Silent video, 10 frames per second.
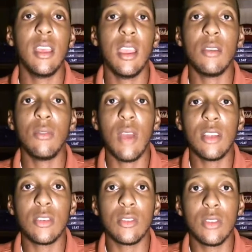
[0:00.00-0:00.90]
Aaron
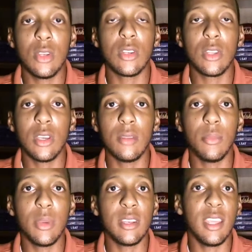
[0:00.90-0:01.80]
Rodgers looked
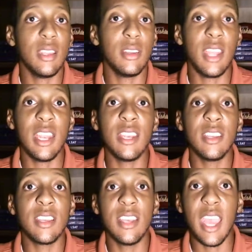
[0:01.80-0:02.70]
good, but they
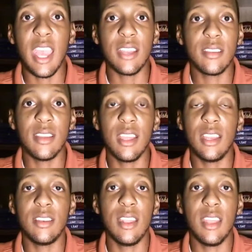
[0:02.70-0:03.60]
didn't connect.
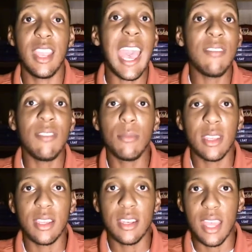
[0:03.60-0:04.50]
They haven't
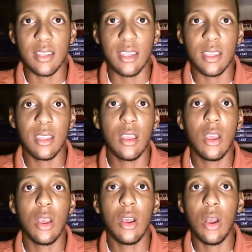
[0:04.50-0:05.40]
been connecting
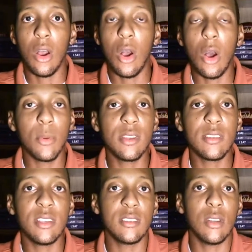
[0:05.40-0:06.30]
all
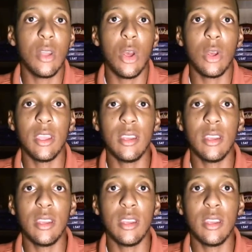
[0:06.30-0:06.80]
preseason long.